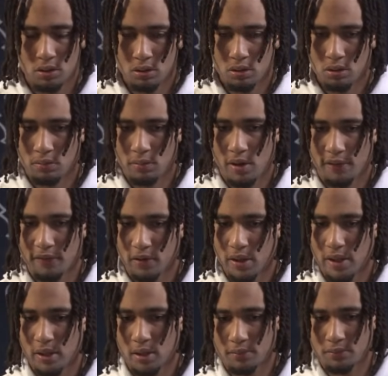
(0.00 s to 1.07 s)
I feel
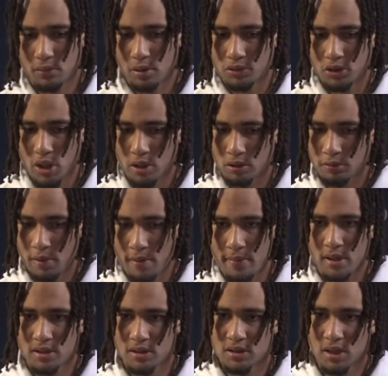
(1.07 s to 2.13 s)
like I'm trying to do my
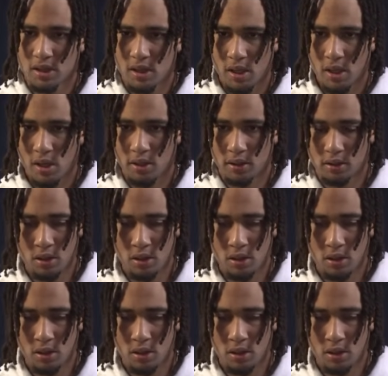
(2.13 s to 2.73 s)
best as I can.